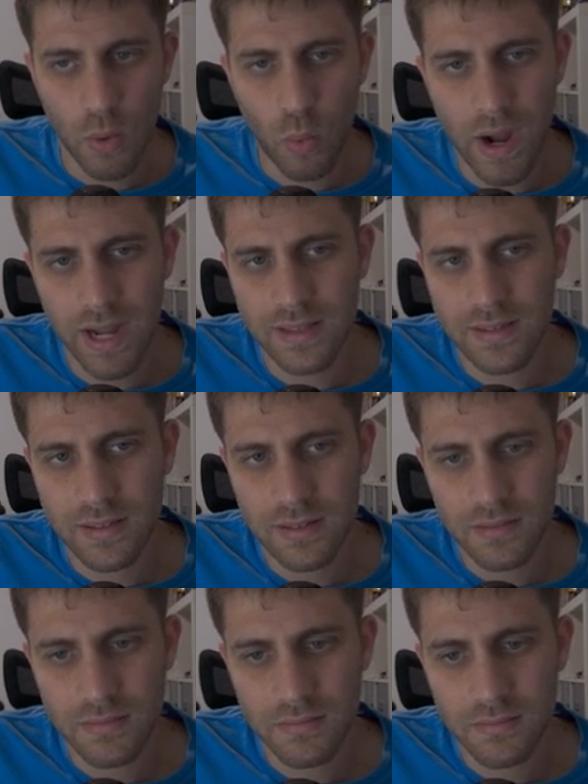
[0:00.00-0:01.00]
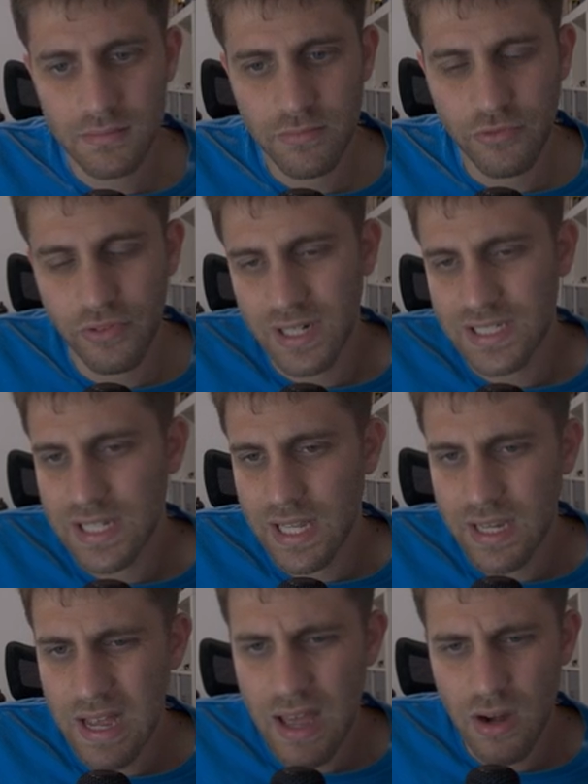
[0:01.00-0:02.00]
white feels
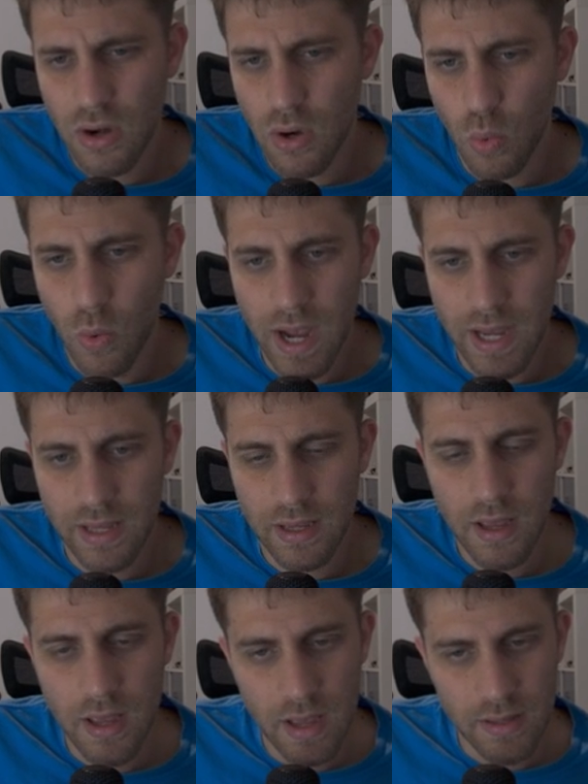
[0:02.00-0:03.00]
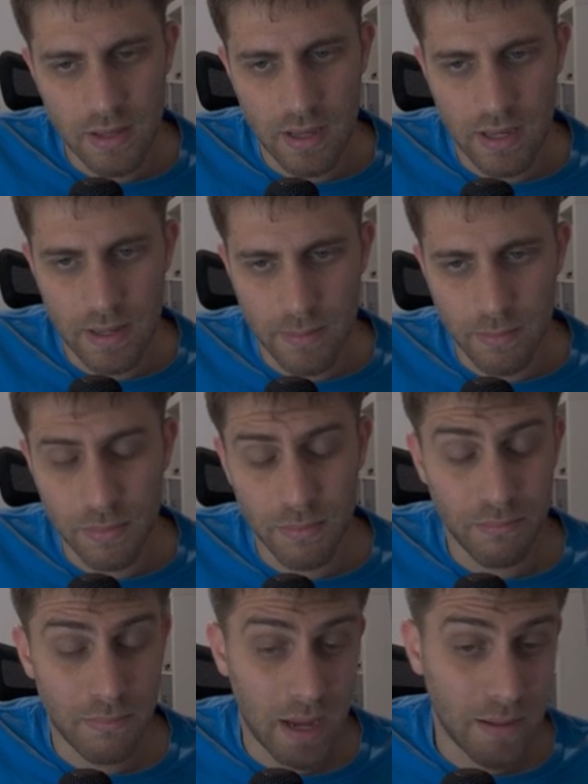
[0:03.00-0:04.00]
like, I don't know why,
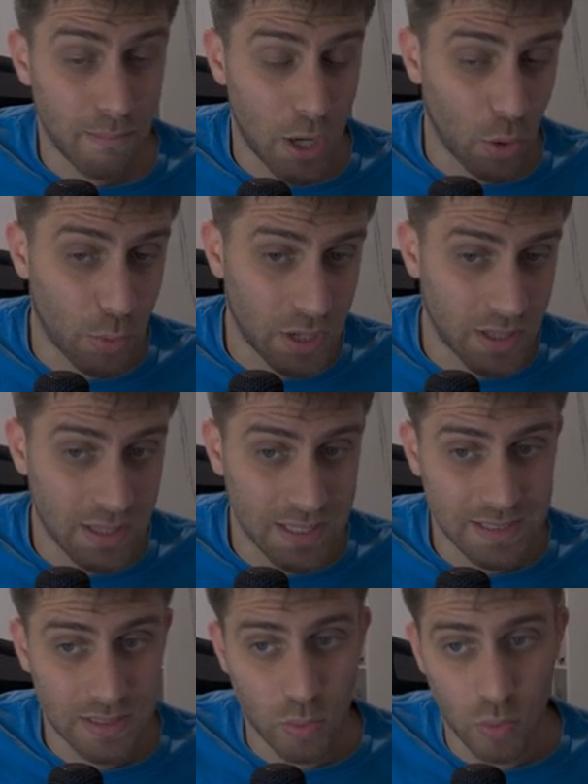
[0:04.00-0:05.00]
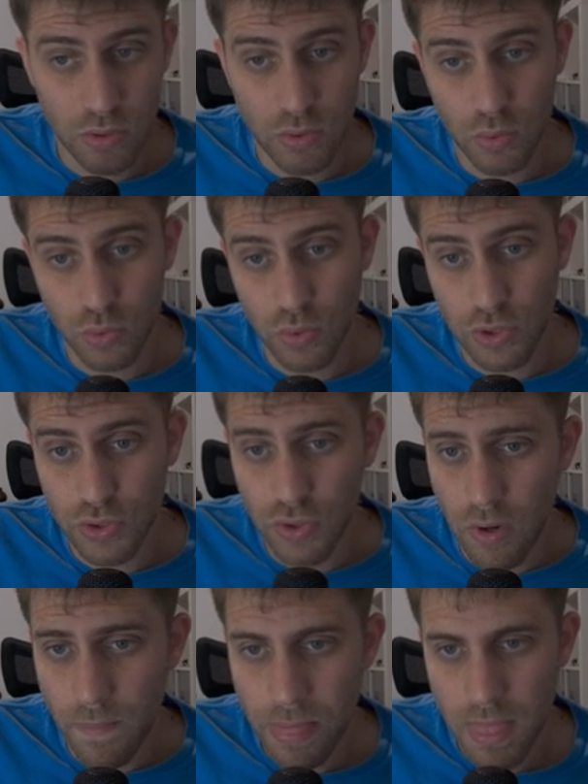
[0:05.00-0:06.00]
my opponent doesn't want to do a
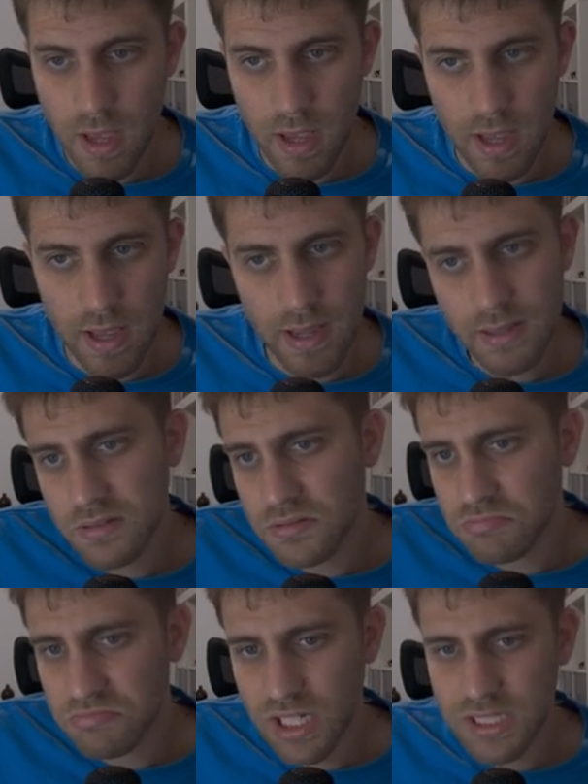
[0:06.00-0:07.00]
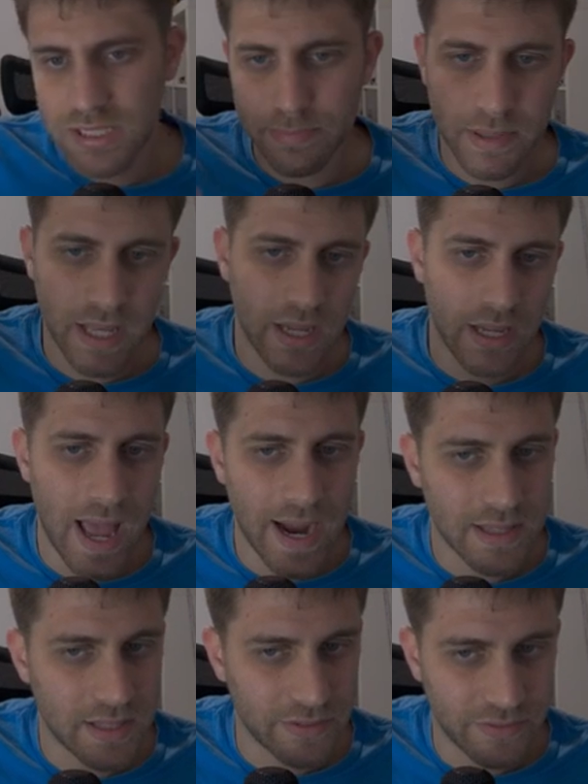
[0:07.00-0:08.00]
draw, and just playing
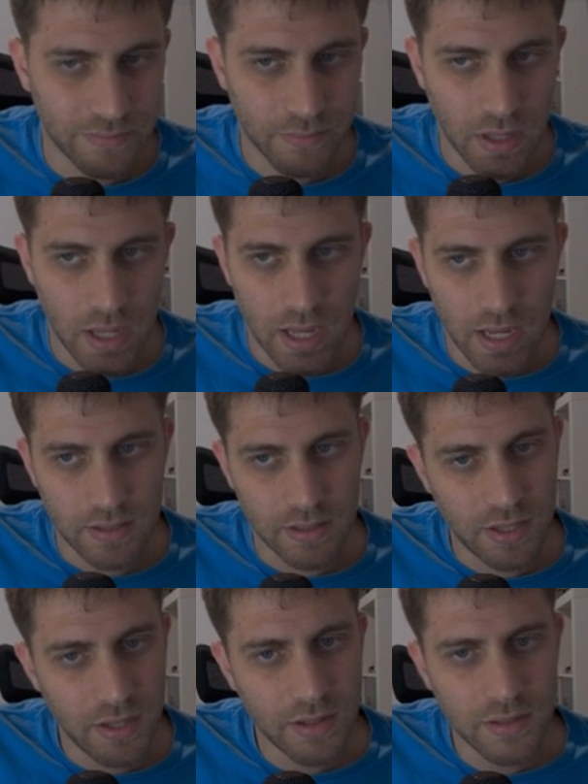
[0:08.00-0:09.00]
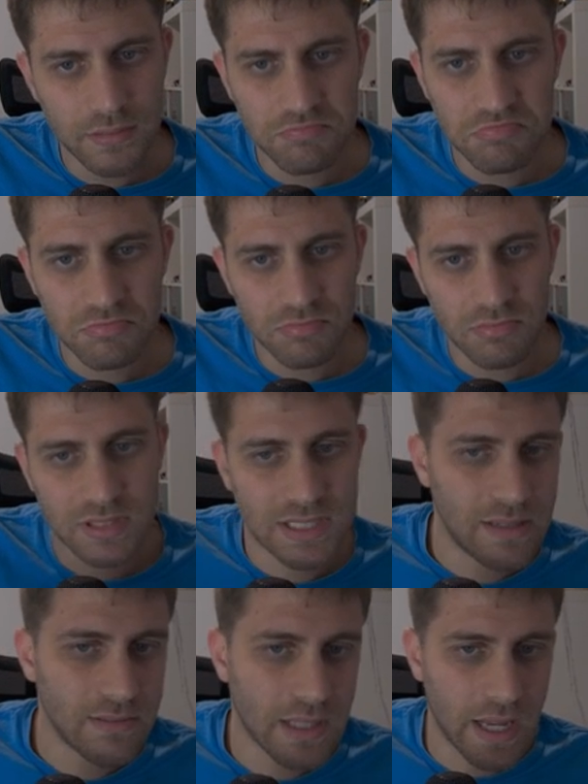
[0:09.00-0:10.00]
active. And here
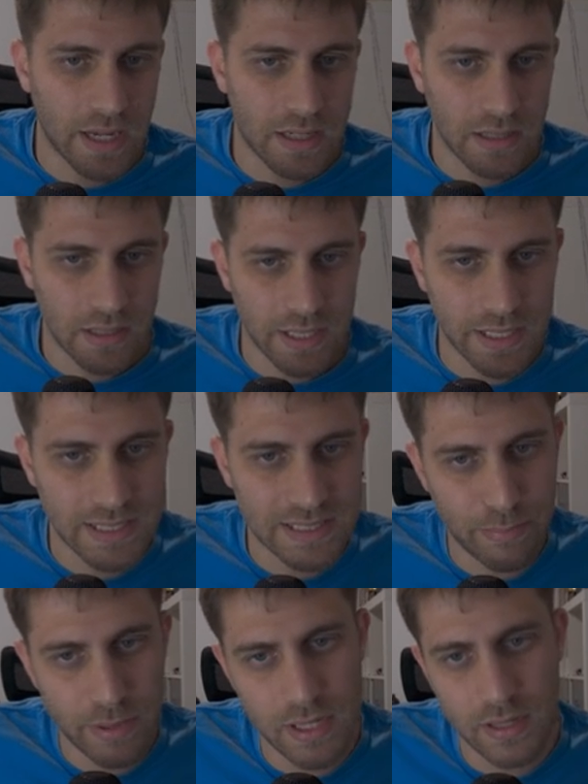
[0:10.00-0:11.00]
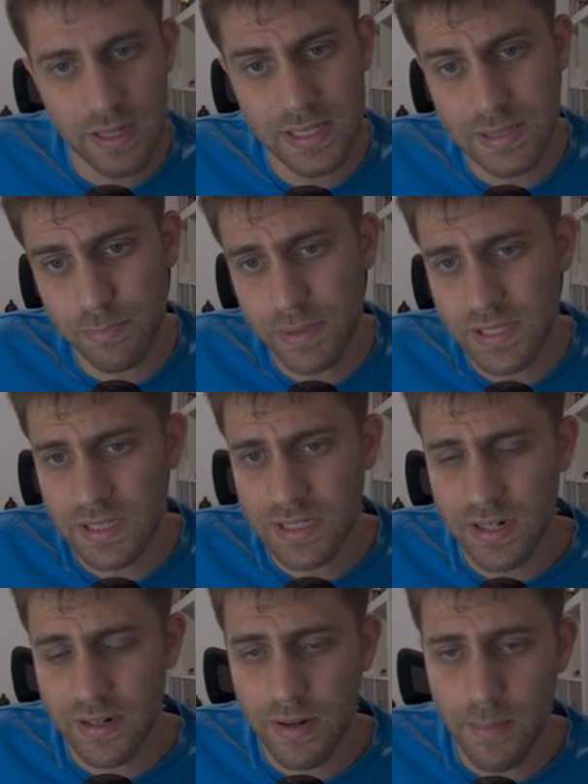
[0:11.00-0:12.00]
seems like his pieces
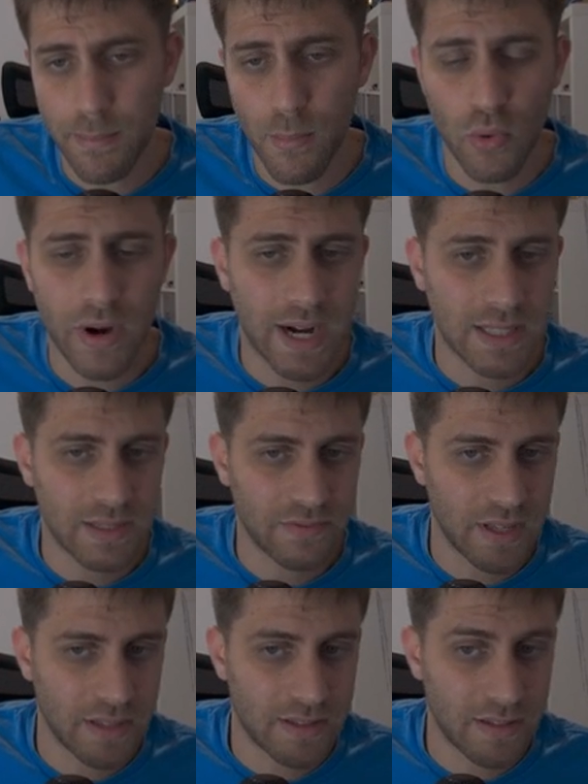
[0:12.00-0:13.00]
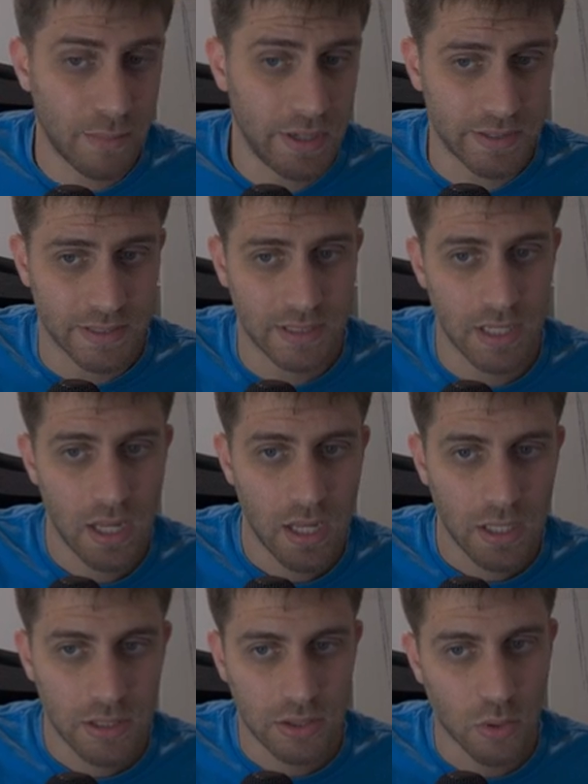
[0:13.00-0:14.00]
are more active than Tamir's.
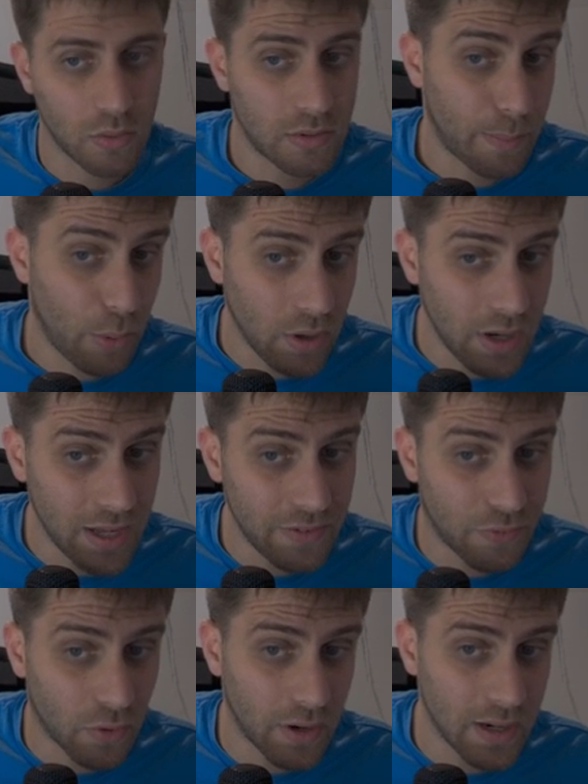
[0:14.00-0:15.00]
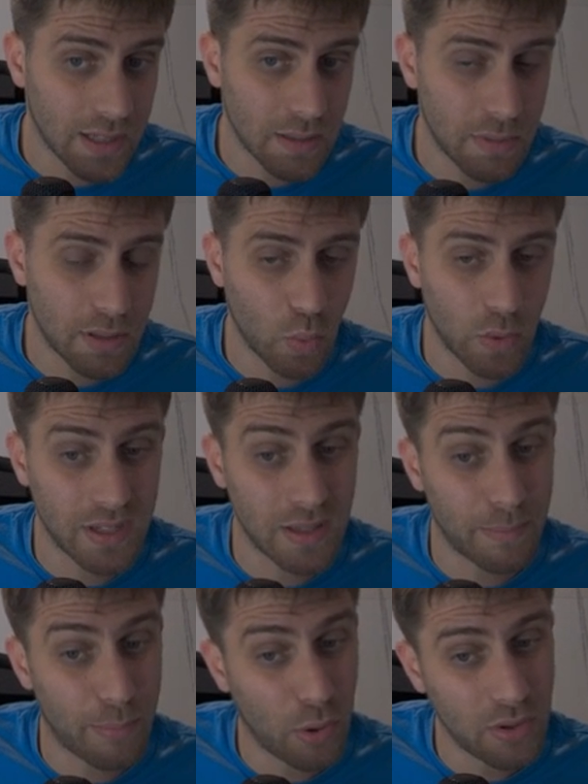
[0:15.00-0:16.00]
So the pawn on a4 a little bit weak, the
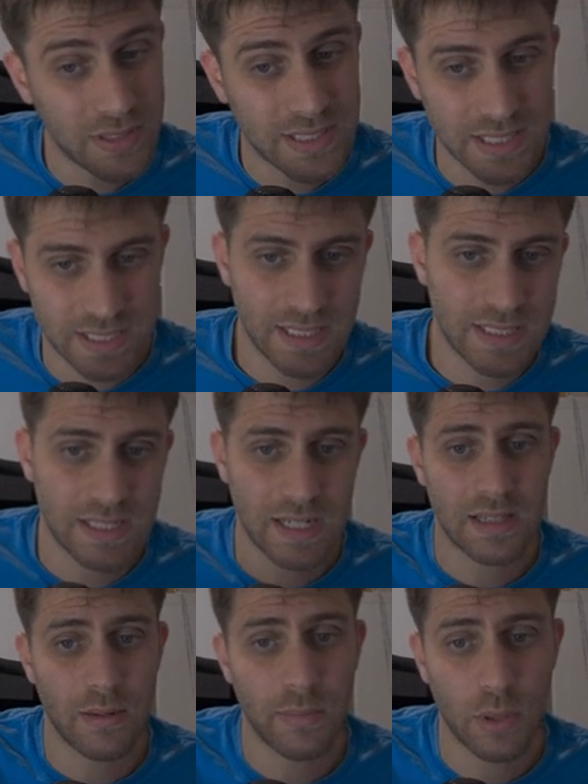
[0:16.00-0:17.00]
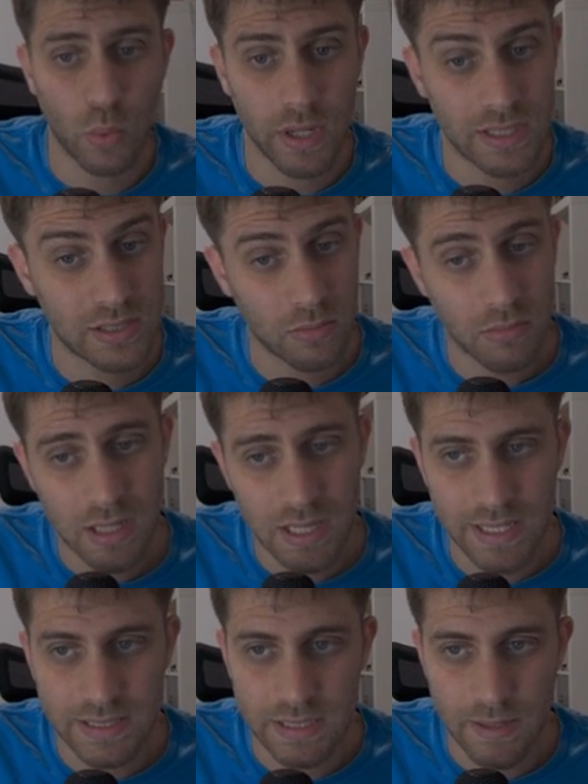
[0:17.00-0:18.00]
pawn on c6 a little bit weak. So
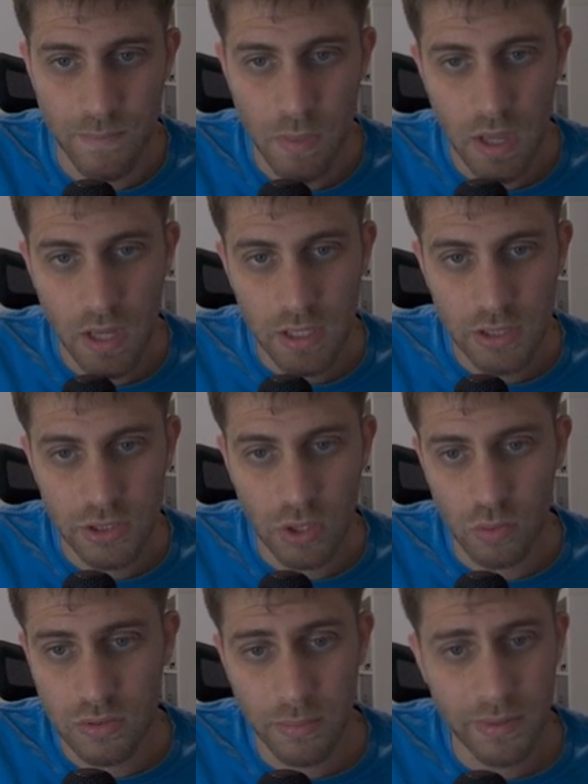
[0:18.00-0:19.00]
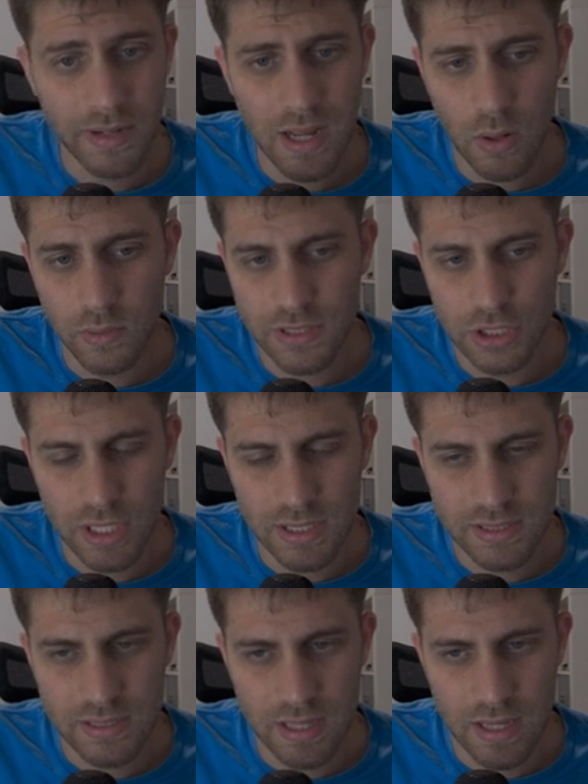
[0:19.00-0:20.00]
let's see. So Tamir now is
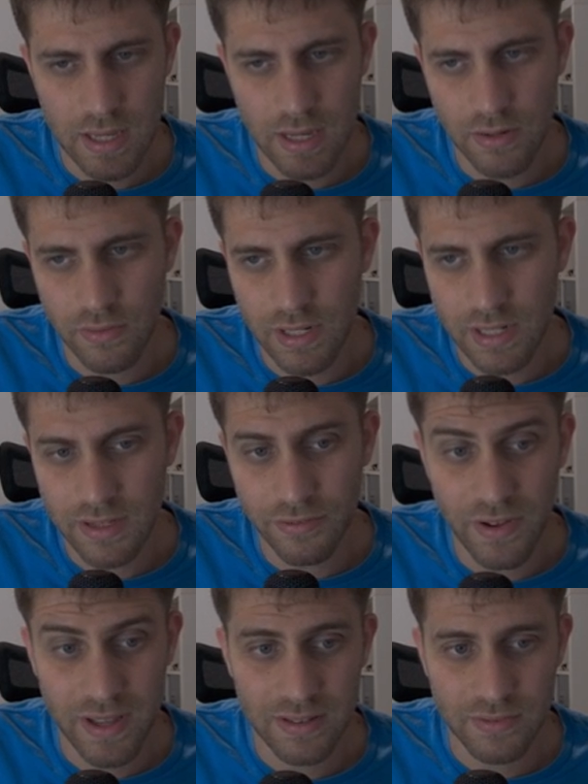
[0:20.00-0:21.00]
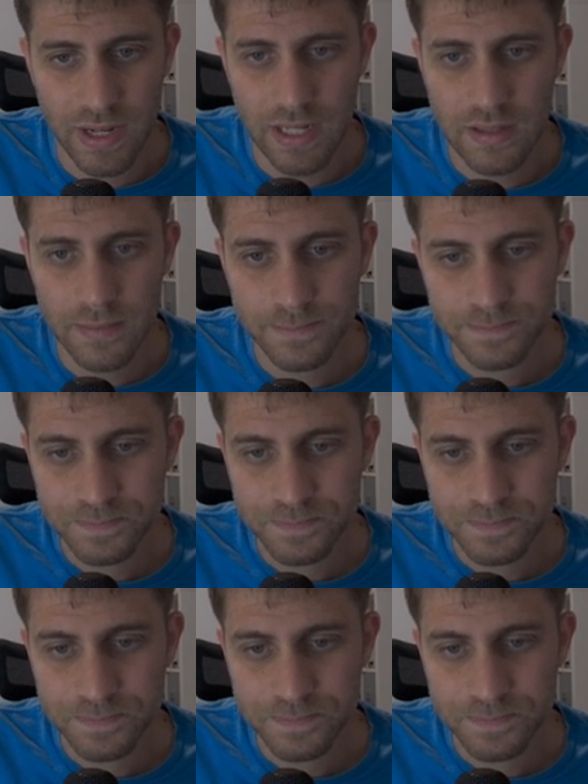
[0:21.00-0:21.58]
just really defend, right?